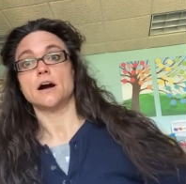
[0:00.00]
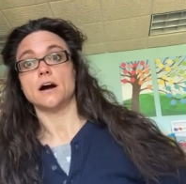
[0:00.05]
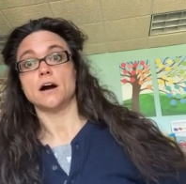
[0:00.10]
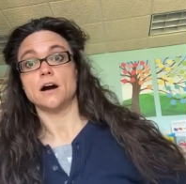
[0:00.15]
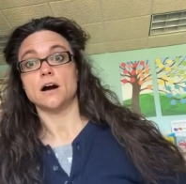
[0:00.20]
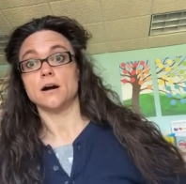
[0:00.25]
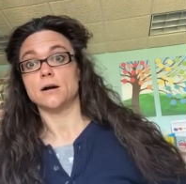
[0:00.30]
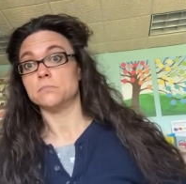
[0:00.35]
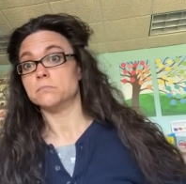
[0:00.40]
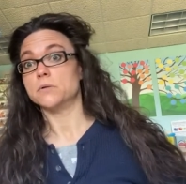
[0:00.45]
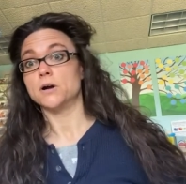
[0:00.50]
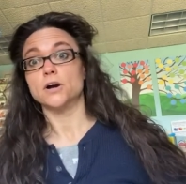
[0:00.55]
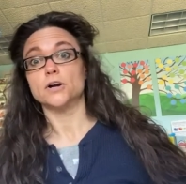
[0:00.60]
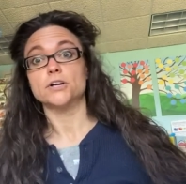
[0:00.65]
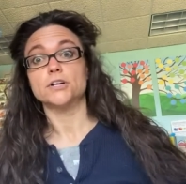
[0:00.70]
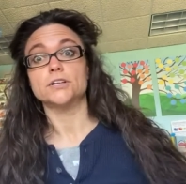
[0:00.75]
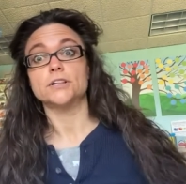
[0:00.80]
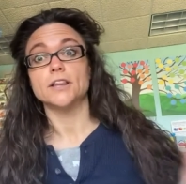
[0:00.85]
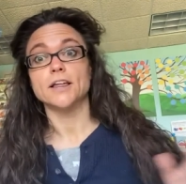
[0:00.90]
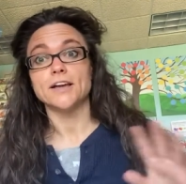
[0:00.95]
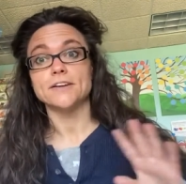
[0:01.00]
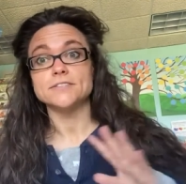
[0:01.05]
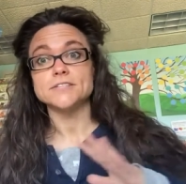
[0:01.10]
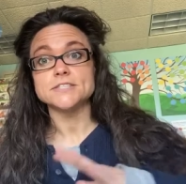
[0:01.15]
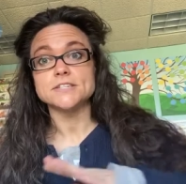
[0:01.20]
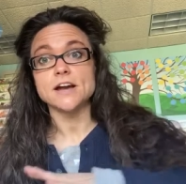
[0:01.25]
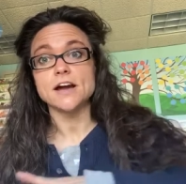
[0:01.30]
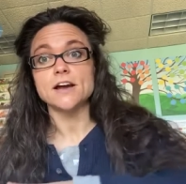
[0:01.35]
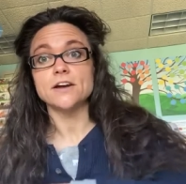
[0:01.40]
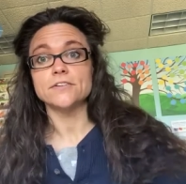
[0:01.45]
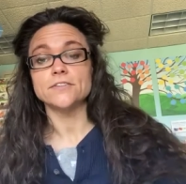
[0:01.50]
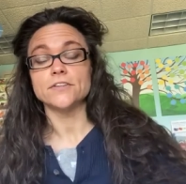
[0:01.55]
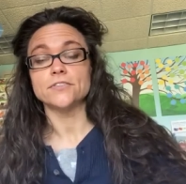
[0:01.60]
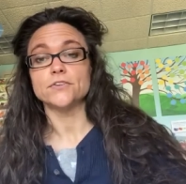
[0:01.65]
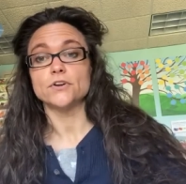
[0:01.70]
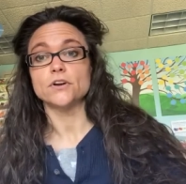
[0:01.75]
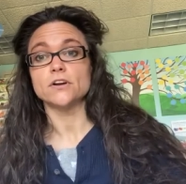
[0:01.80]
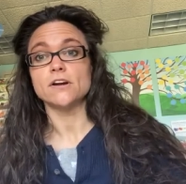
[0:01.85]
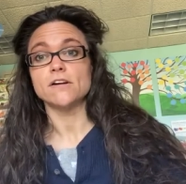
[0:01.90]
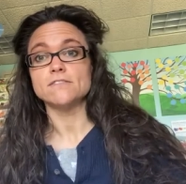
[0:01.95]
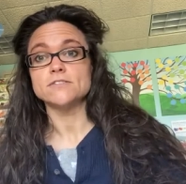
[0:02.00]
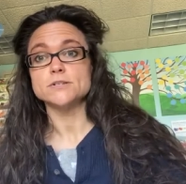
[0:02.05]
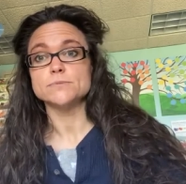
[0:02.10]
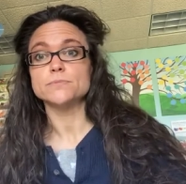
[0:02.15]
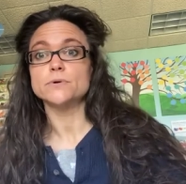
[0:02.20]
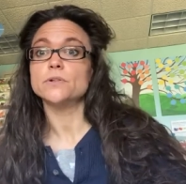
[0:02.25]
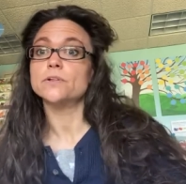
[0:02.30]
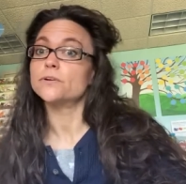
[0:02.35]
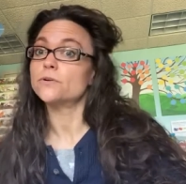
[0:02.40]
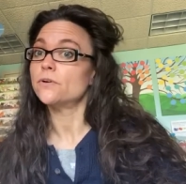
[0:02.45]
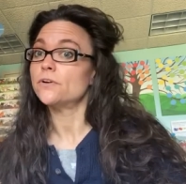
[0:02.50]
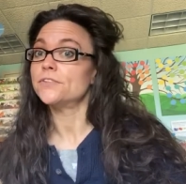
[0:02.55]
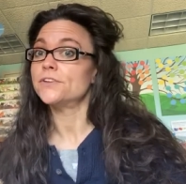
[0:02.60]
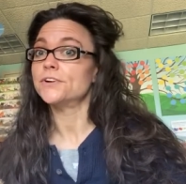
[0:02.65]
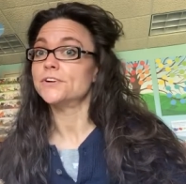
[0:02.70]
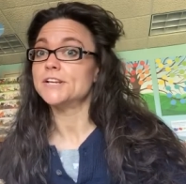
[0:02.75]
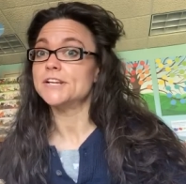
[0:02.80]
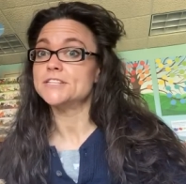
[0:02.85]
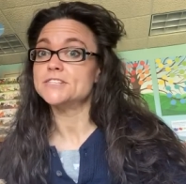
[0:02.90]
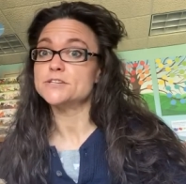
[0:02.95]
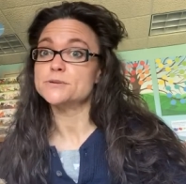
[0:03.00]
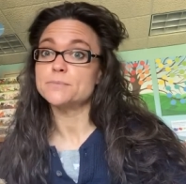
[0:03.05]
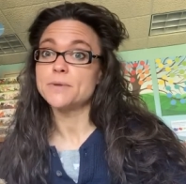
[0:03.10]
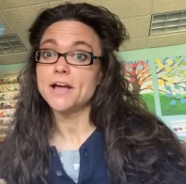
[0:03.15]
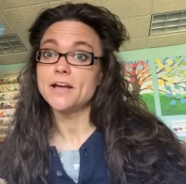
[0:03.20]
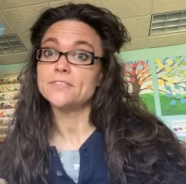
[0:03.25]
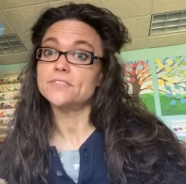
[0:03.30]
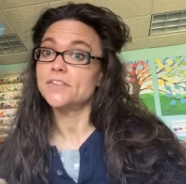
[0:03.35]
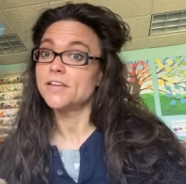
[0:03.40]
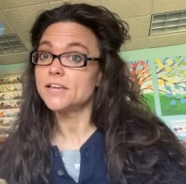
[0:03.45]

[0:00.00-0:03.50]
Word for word: um, a good lifestyle that they're comfortable and all their needs are met.